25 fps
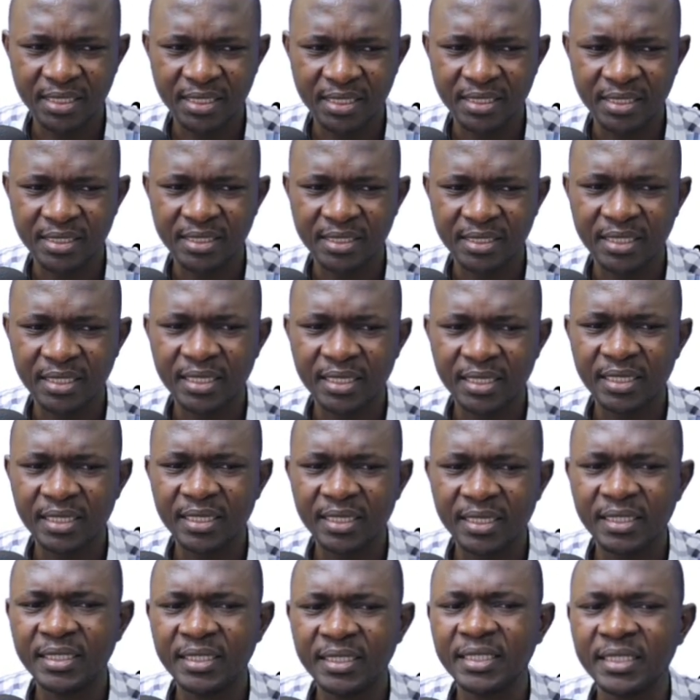The
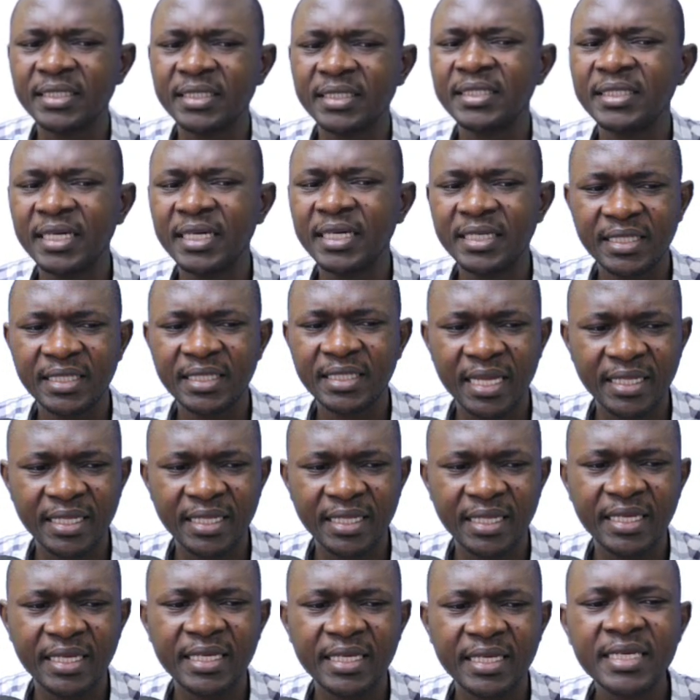surrounding circumstances,
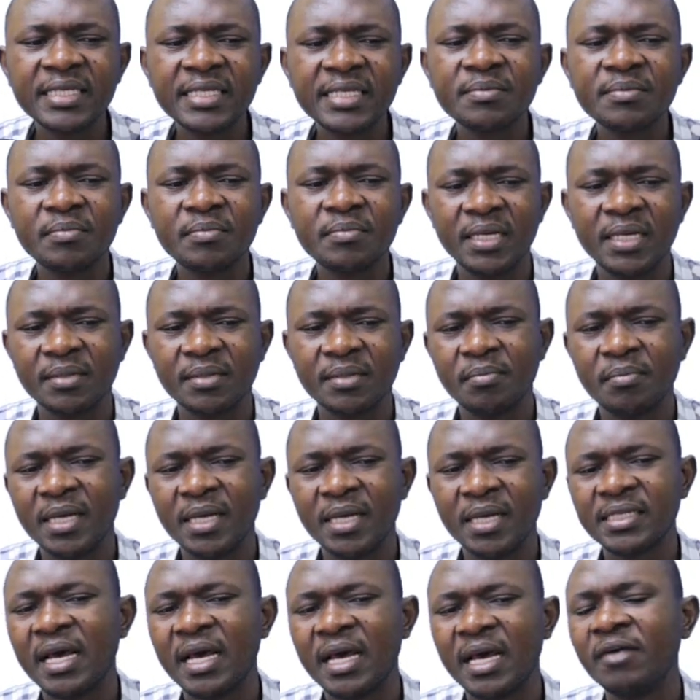the way you carry
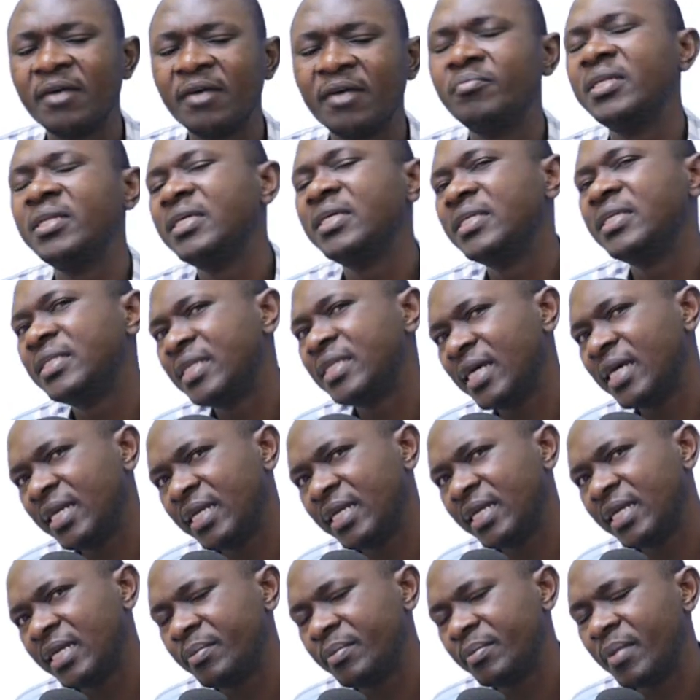yourself, the body language,
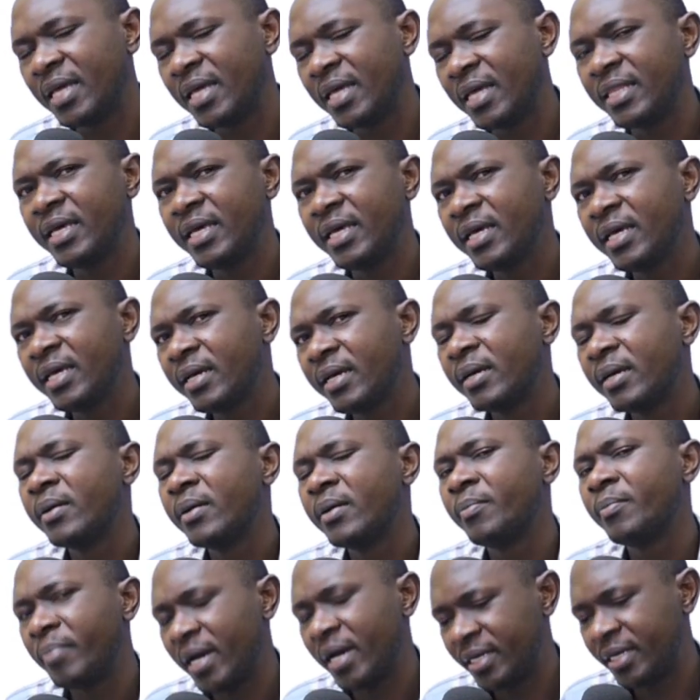the conduct, the
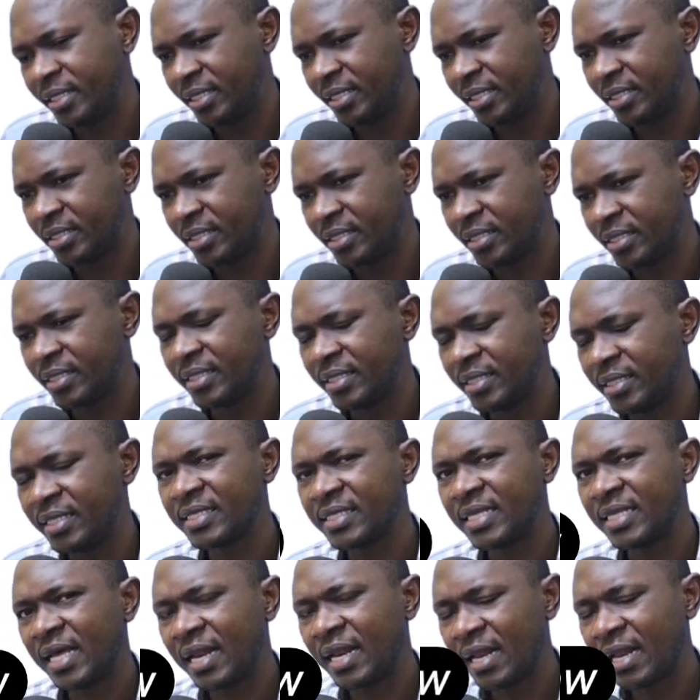behavior,
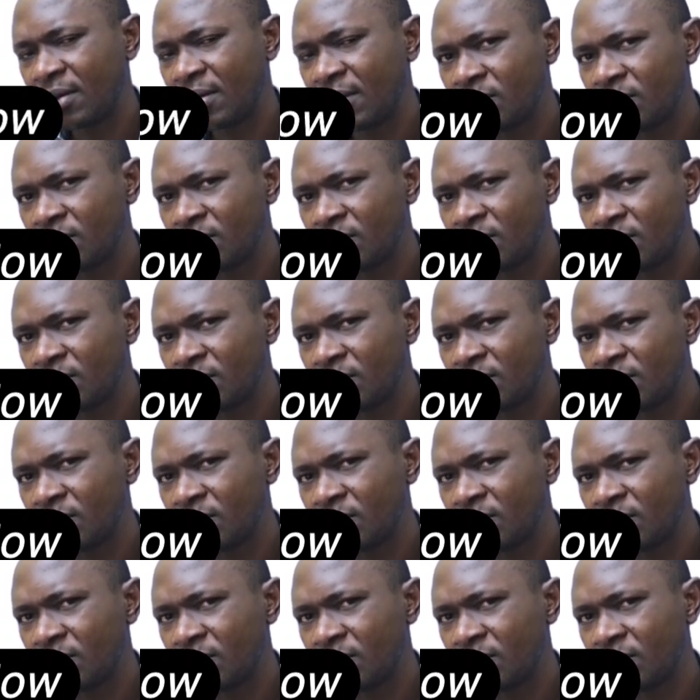shows